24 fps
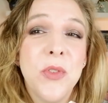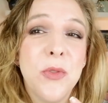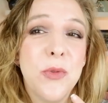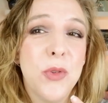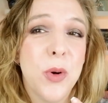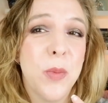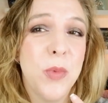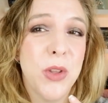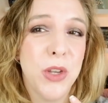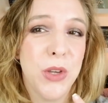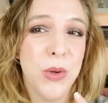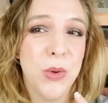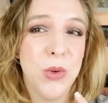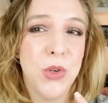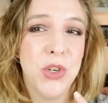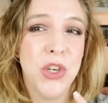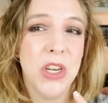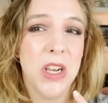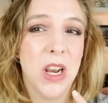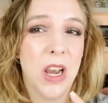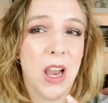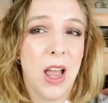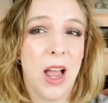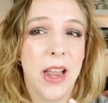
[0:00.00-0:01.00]
from the
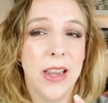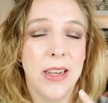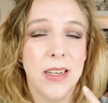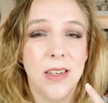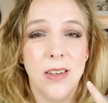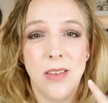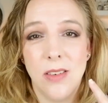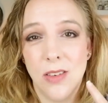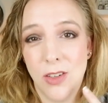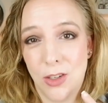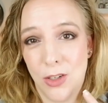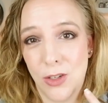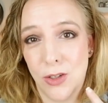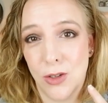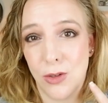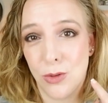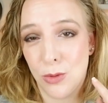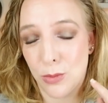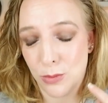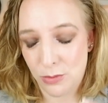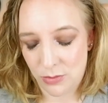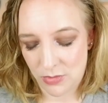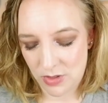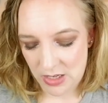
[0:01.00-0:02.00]
Gucci line
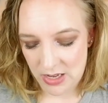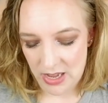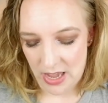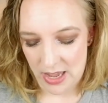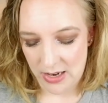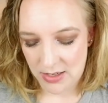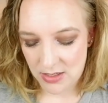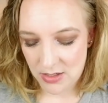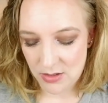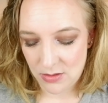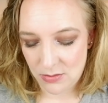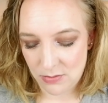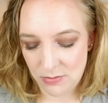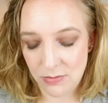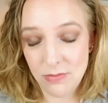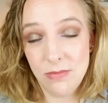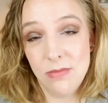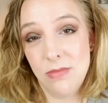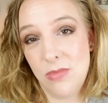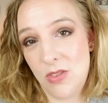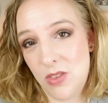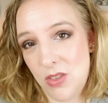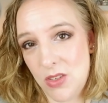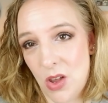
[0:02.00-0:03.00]
to get.
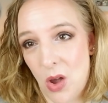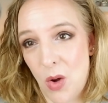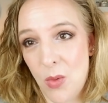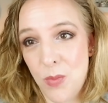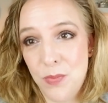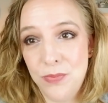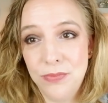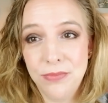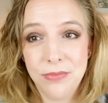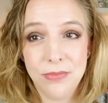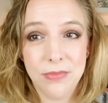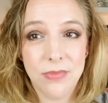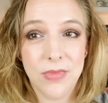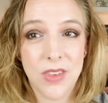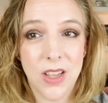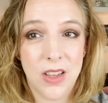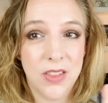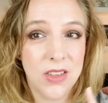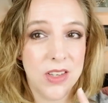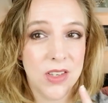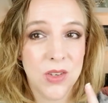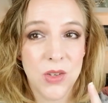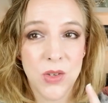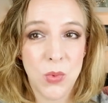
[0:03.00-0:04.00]
So,
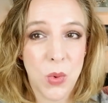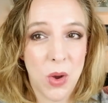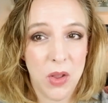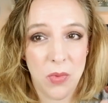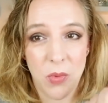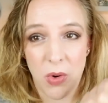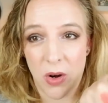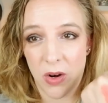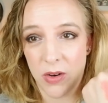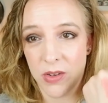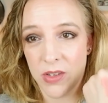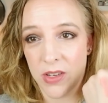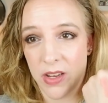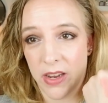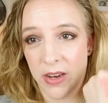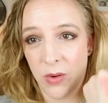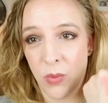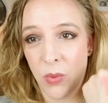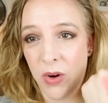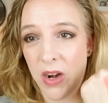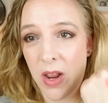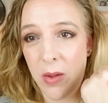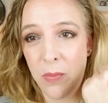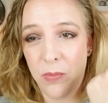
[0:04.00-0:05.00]
and this is one where I was
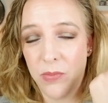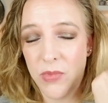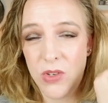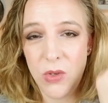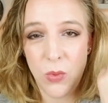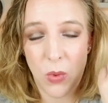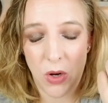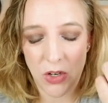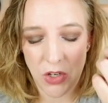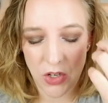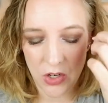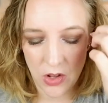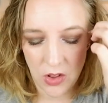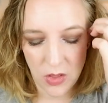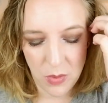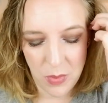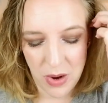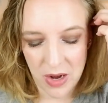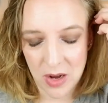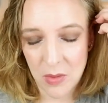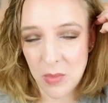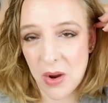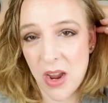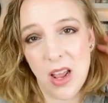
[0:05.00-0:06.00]
like, when I swatched it on the
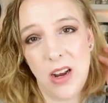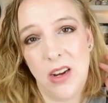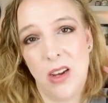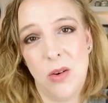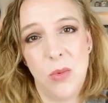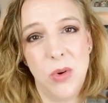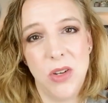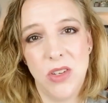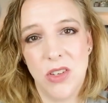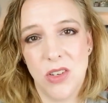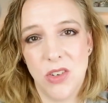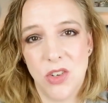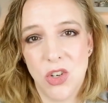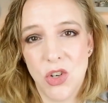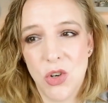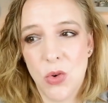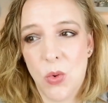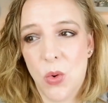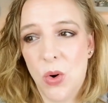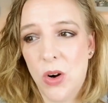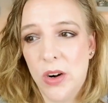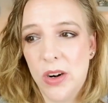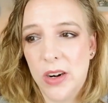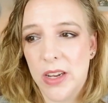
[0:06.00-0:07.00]
back of my hand, I wasn't
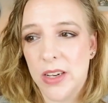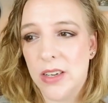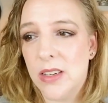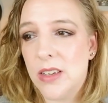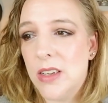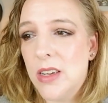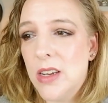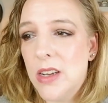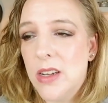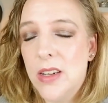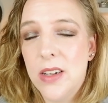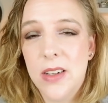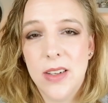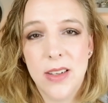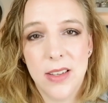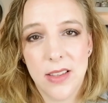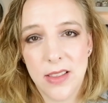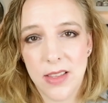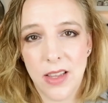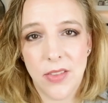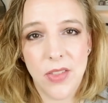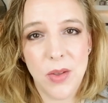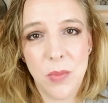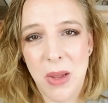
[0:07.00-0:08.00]
sure. And
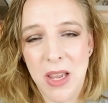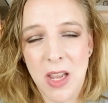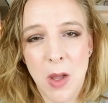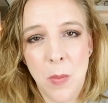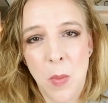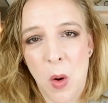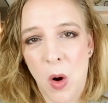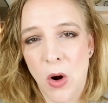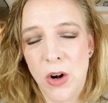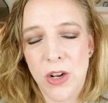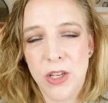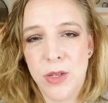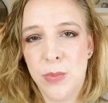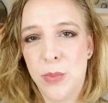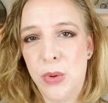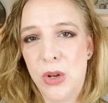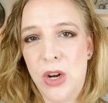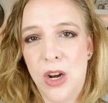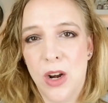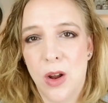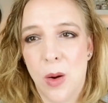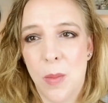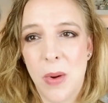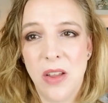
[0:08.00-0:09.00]
then the makeup artist
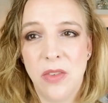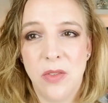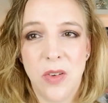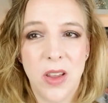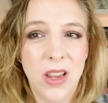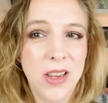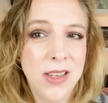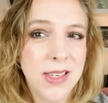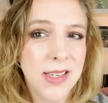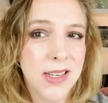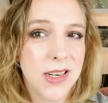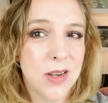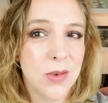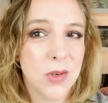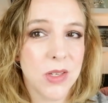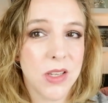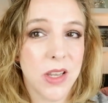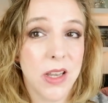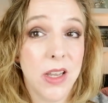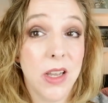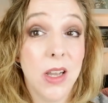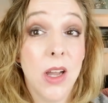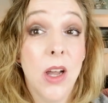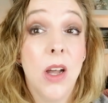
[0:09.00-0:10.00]
put it on my face and I was
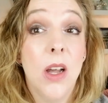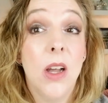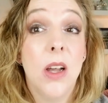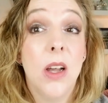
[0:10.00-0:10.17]
like,